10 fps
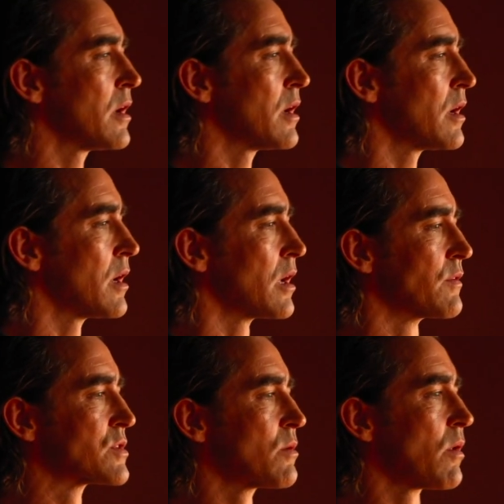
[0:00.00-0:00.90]
to prove
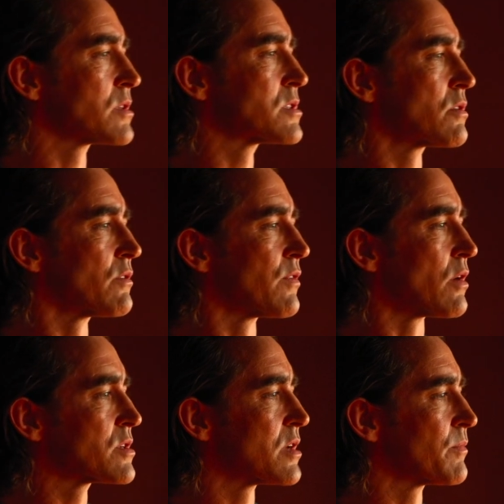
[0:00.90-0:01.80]
both Halima
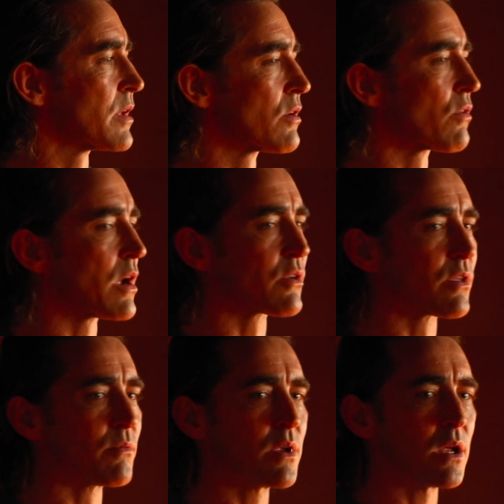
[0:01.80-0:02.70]
and Selden wrong with
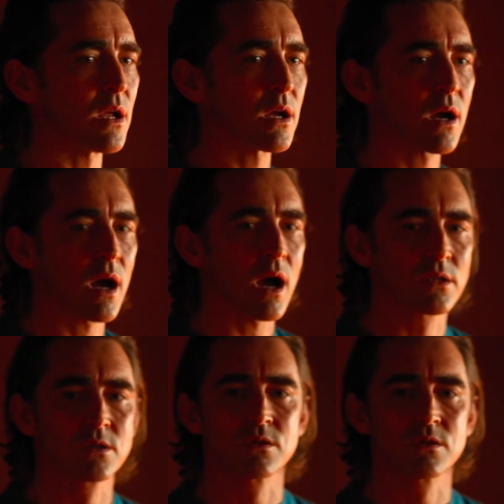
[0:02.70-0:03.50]
his next move.